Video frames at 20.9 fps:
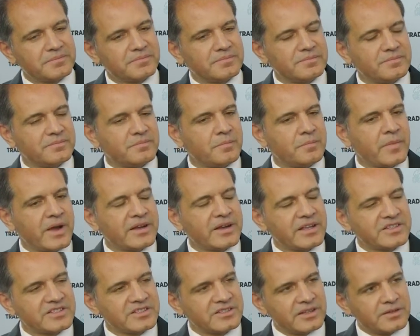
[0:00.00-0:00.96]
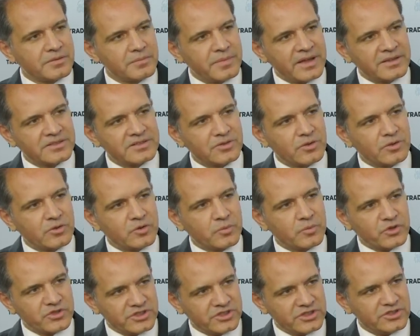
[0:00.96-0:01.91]
manage in advance our
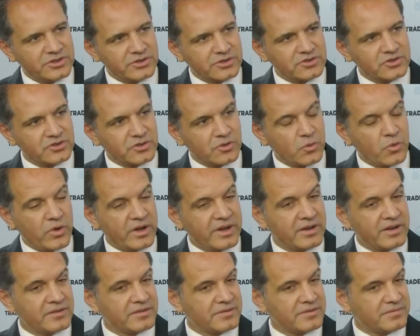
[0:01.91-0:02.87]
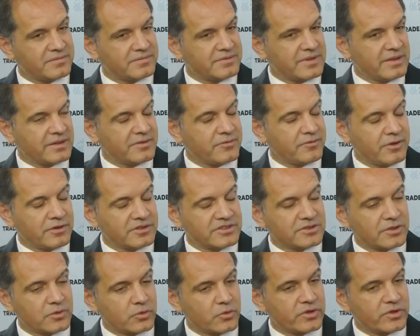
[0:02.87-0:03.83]
position. So when the default is
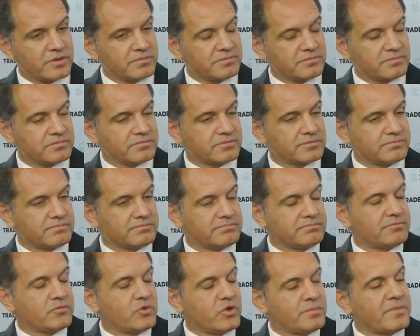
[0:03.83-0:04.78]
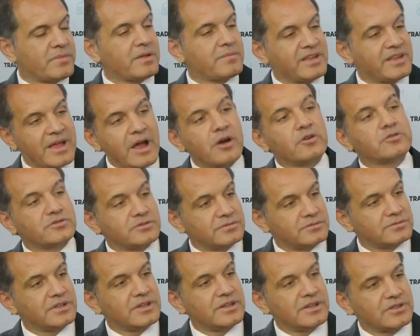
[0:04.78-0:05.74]
occurring, we may be out.
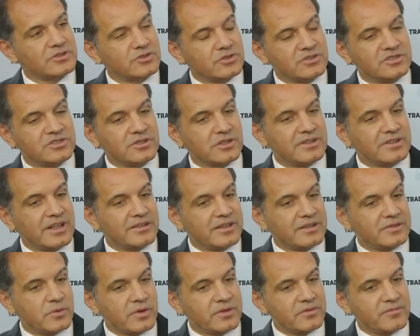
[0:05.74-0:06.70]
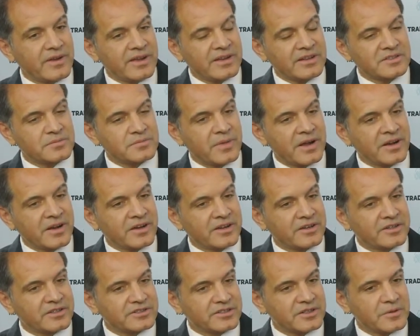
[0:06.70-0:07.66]
So it's not that the trade finance
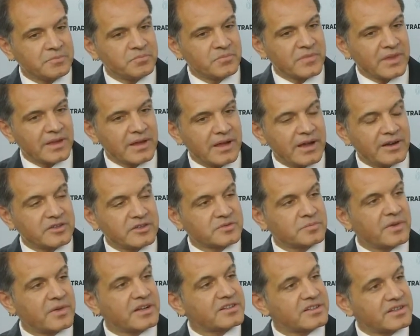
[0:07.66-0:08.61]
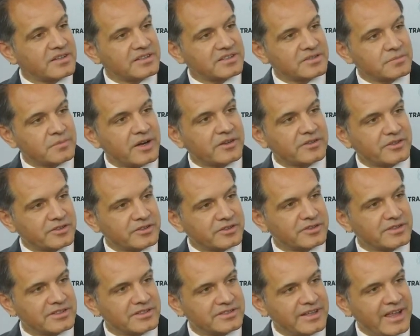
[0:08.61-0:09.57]
bankers are smarter.
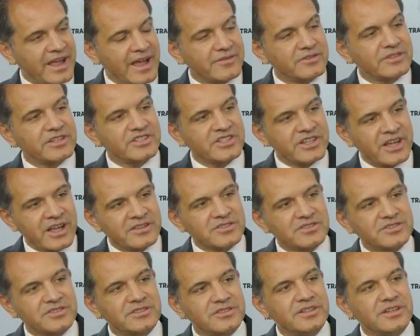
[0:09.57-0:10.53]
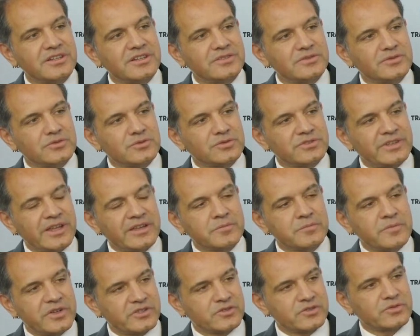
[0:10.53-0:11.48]
They have the chance to take
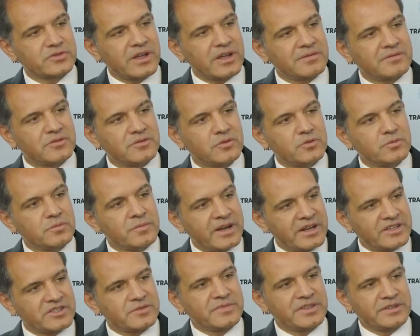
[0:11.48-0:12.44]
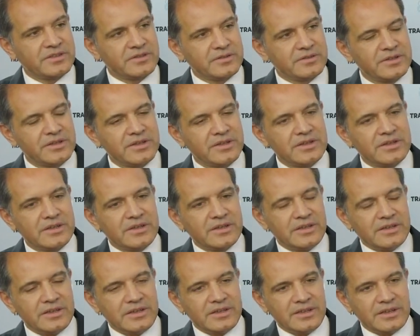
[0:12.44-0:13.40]
measure and do management
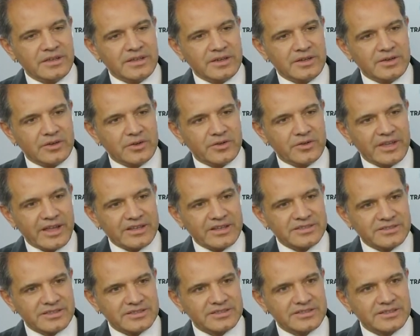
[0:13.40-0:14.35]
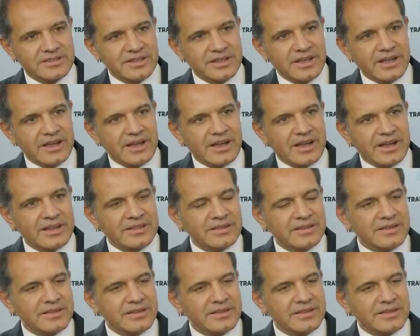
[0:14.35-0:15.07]
of the assets. And